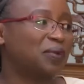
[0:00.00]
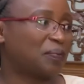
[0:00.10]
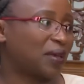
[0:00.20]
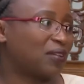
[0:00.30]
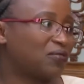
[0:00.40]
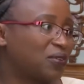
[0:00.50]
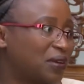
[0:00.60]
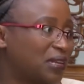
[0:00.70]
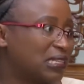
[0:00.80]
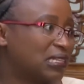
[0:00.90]
prepared for
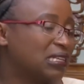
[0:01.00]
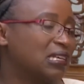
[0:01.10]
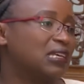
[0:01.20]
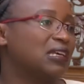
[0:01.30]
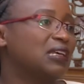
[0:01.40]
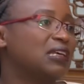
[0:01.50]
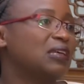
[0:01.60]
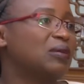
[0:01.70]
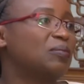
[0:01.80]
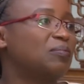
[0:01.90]
it.
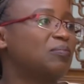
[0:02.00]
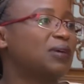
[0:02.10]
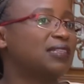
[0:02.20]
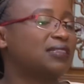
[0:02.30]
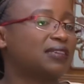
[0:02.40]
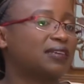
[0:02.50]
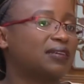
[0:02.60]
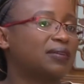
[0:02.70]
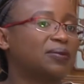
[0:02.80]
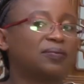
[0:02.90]
But
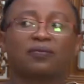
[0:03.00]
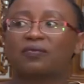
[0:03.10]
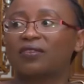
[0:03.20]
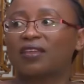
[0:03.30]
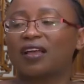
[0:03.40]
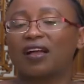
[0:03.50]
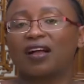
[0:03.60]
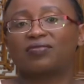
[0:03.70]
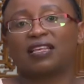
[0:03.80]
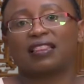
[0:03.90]

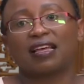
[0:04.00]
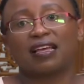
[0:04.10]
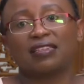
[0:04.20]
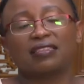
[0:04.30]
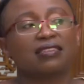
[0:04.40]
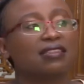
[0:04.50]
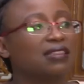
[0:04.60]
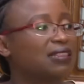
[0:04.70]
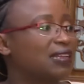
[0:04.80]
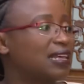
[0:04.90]
after that,
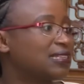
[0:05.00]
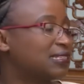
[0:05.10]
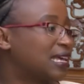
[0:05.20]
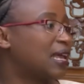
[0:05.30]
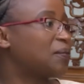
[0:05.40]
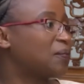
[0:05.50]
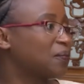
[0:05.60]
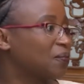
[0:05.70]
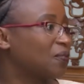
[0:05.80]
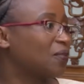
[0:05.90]
the next time
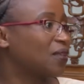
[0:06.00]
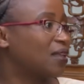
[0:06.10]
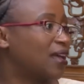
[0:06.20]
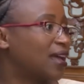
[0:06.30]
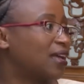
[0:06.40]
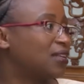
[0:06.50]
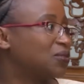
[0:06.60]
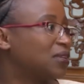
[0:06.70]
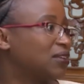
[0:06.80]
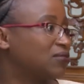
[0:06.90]
I had
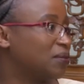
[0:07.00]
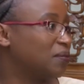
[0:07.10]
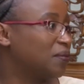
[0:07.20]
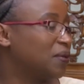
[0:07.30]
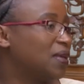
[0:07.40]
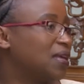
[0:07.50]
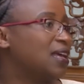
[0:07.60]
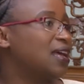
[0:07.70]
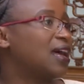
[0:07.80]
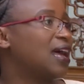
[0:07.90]
to leave him,
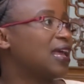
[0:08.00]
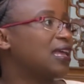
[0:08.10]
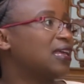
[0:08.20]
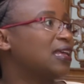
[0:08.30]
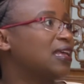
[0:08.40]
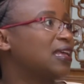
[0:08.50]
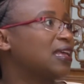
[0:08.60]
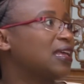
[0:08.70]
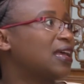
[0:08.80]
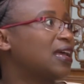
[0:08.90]

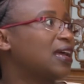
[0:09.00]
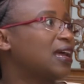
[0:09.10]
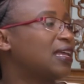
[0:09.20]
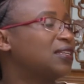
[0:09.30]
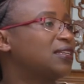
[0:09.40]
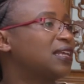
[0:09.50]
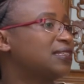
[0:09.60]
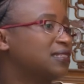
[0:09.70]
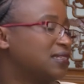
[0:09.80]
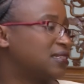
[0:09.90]
I
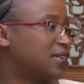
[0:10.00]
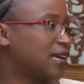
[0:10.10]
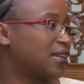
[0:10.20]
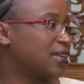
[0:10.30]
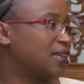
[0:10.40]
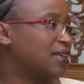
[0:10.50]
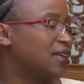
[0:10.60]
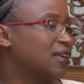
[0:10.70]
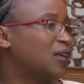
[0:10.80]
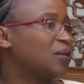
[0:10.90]
still tried.
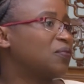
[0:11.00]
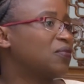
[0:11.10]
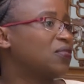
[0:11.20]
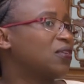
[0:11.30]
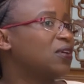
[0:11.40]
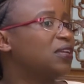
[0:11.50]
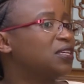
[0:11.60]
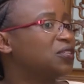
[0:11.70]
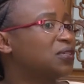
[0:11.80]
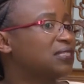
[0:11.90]
The only issue is